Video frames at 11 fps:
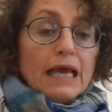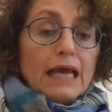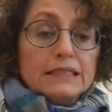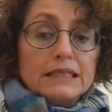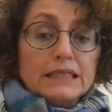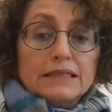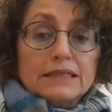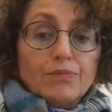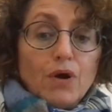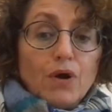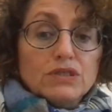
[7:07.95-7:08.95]
and
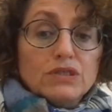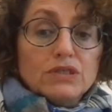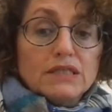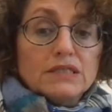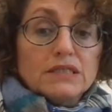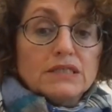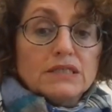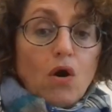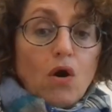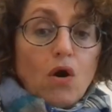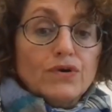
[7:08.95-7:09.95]
in the process
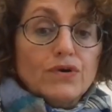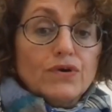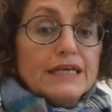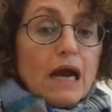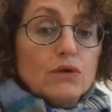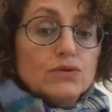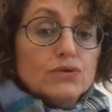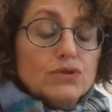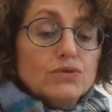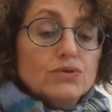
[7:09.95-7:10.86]
of learning how to